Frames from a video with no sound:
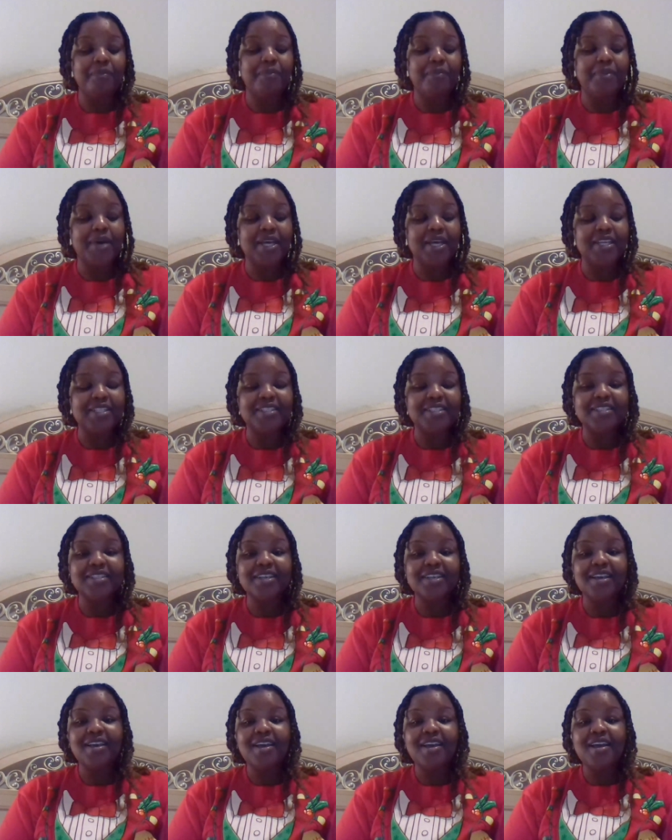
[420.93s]
but
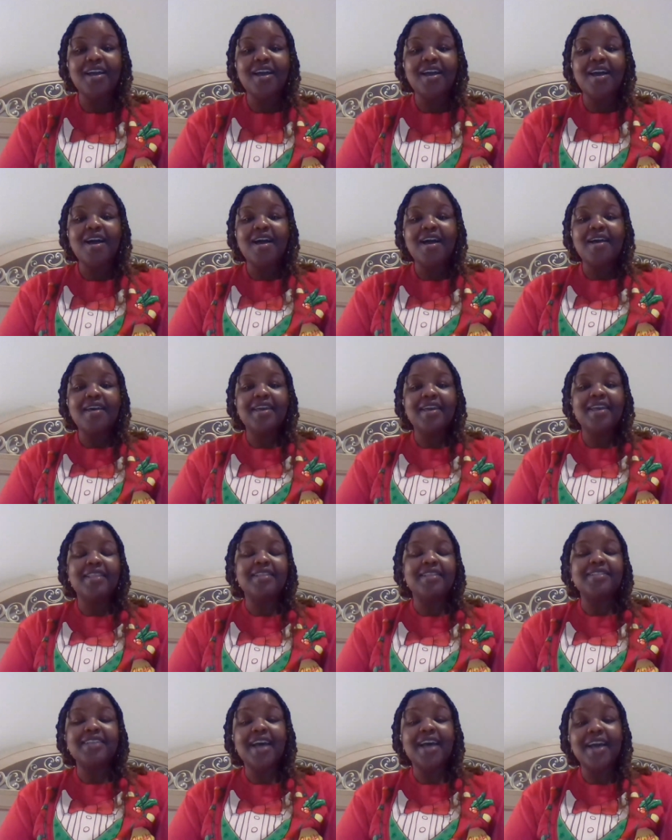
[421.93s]

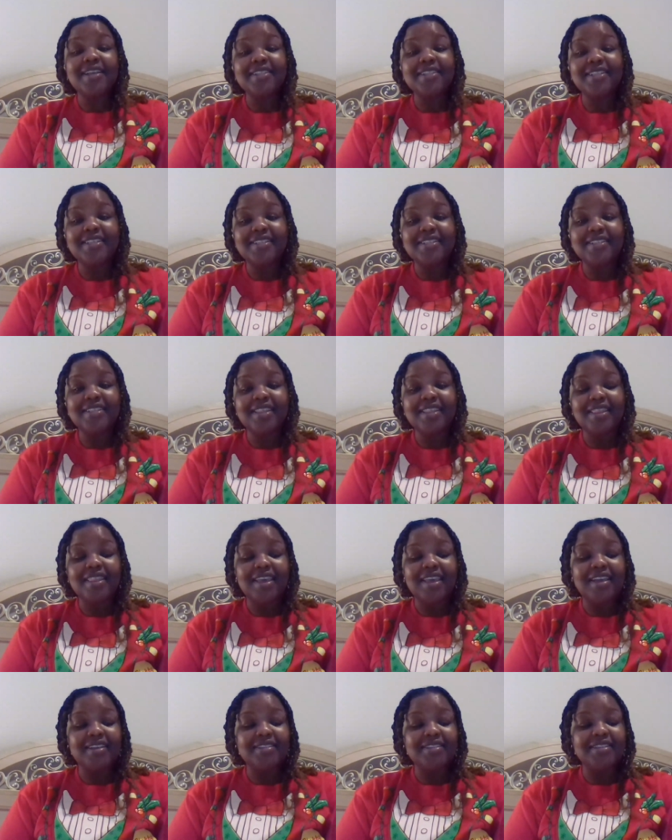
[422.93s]
in the taxis and
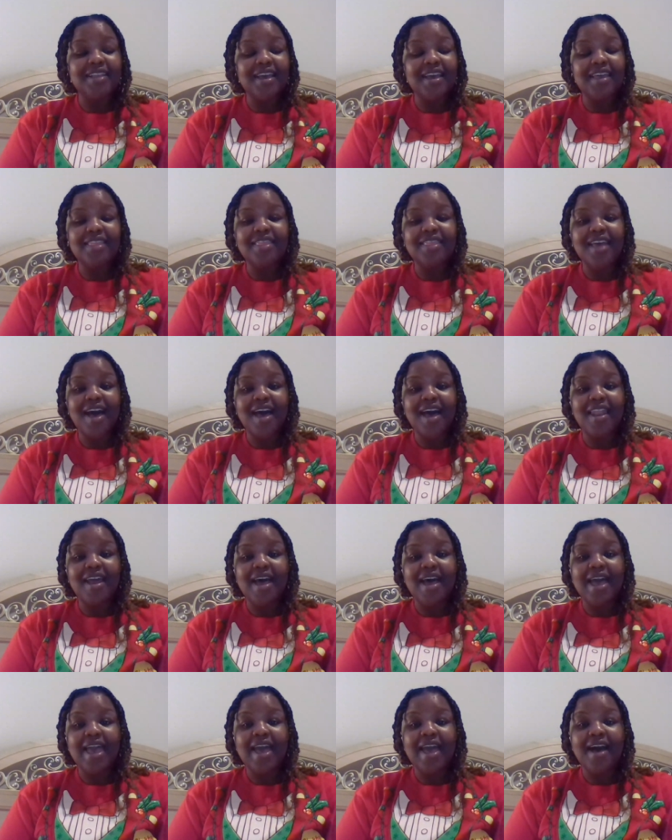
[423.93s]
things like that,
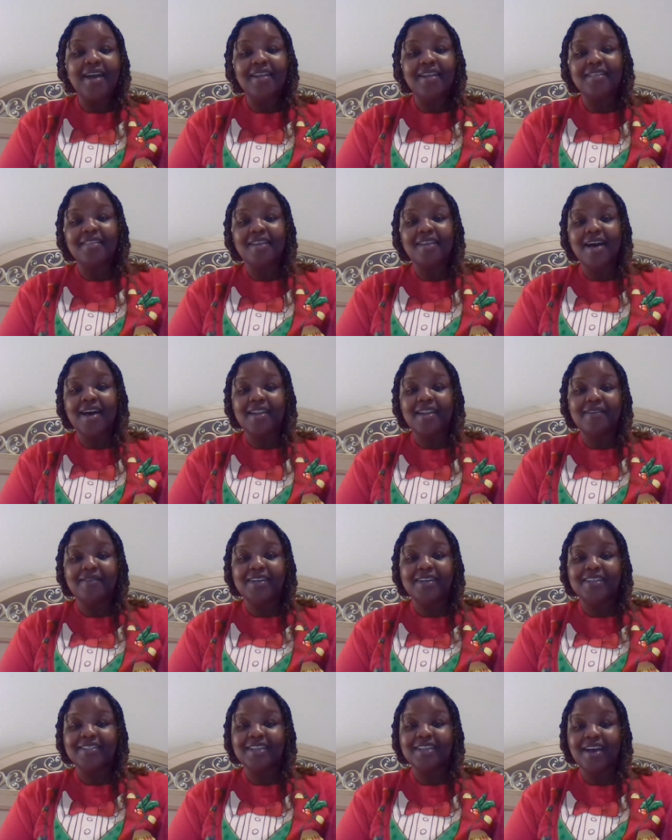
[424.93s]
I had a lot of
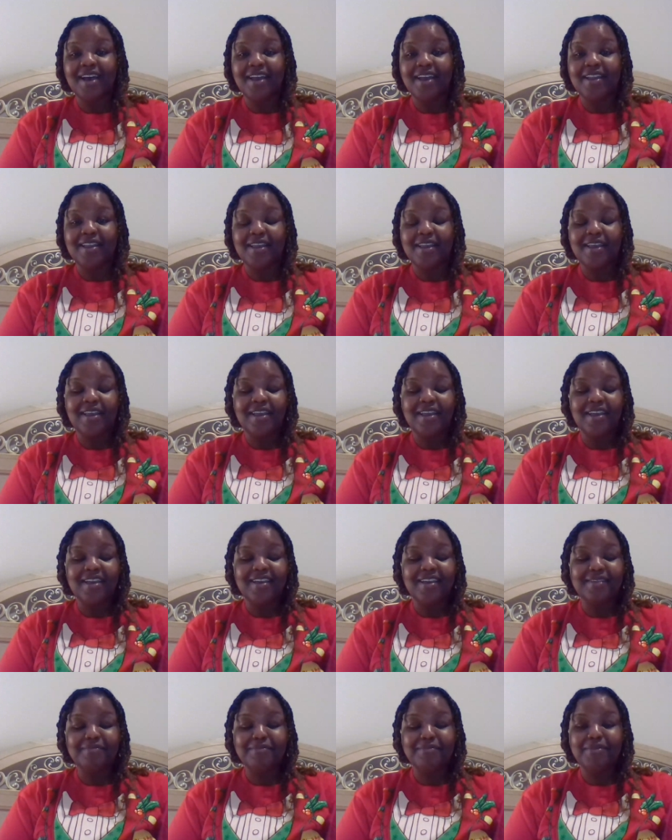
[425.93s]

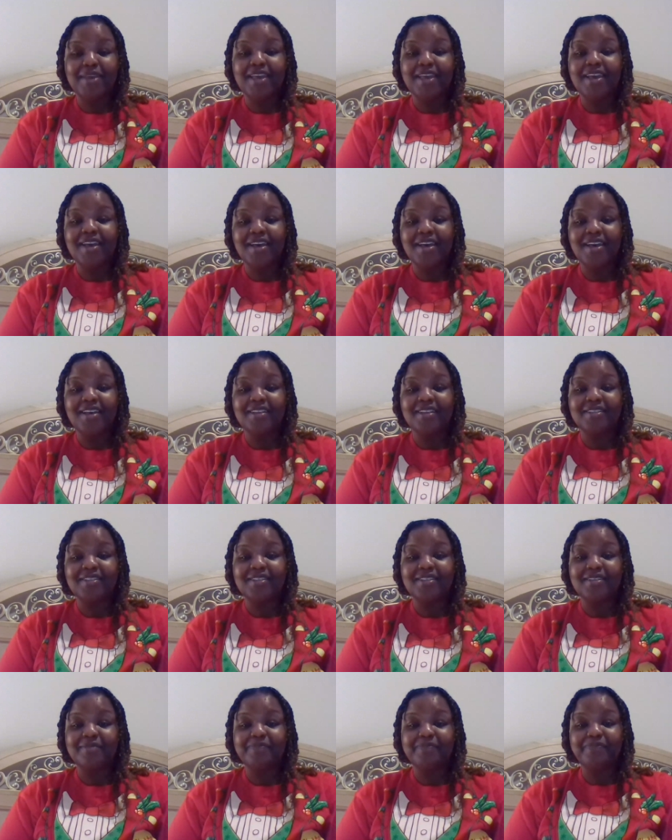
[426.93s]
anxiety because
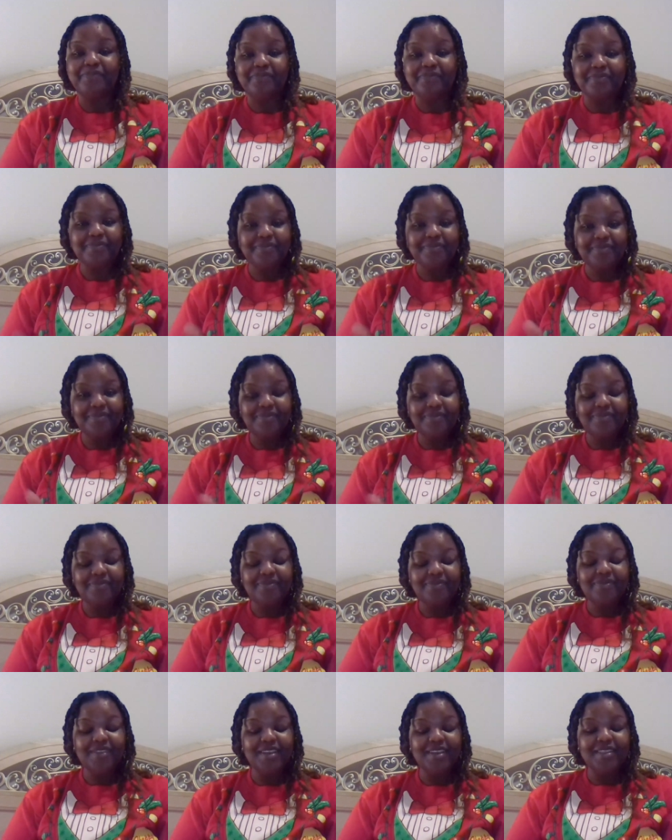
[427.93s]

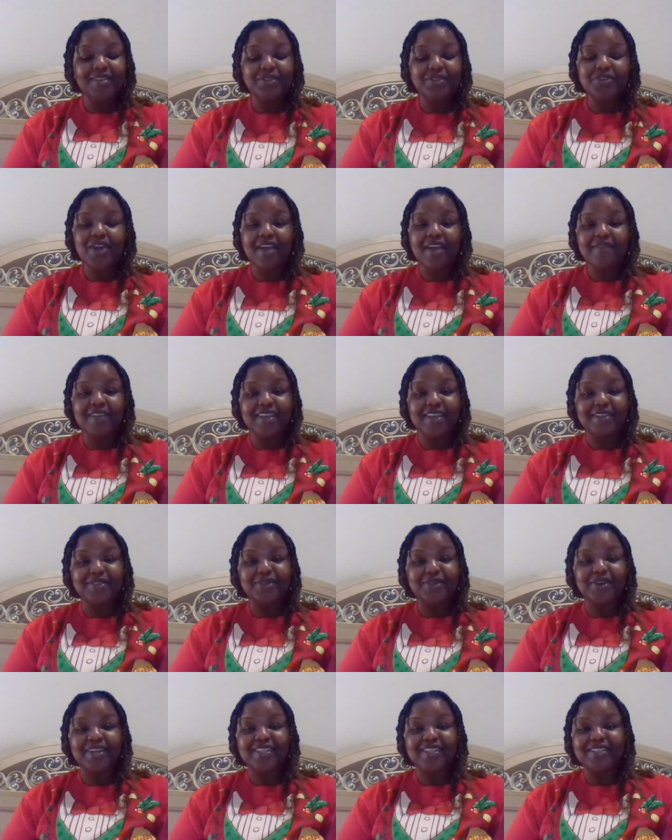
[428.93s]
the driving
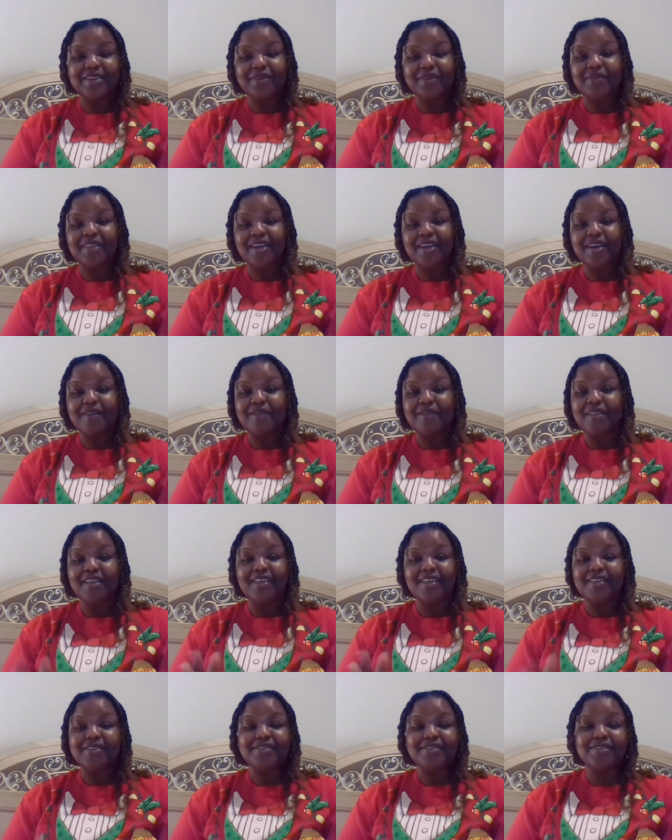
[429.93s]
is crazy over there. I feel
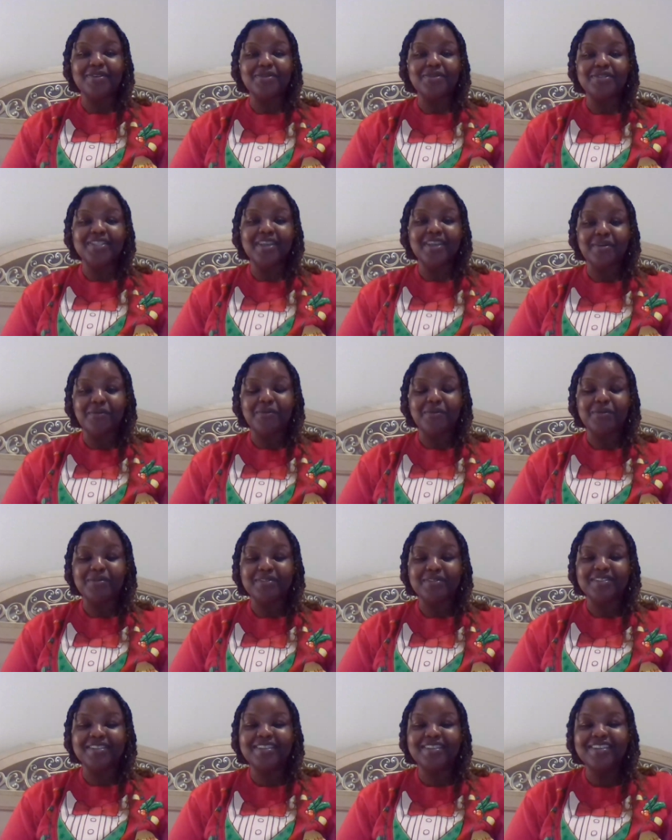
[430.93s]
like there's no set
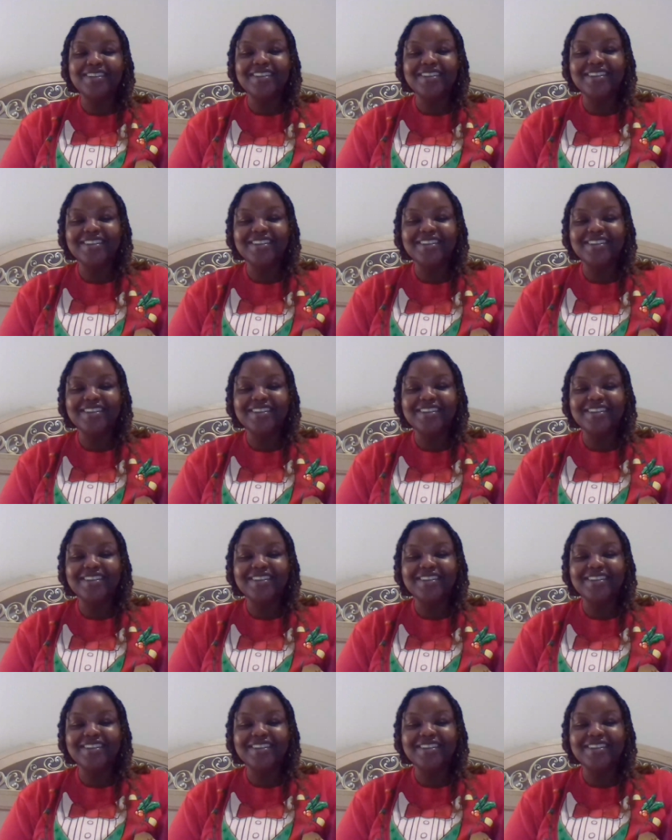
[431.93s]
rules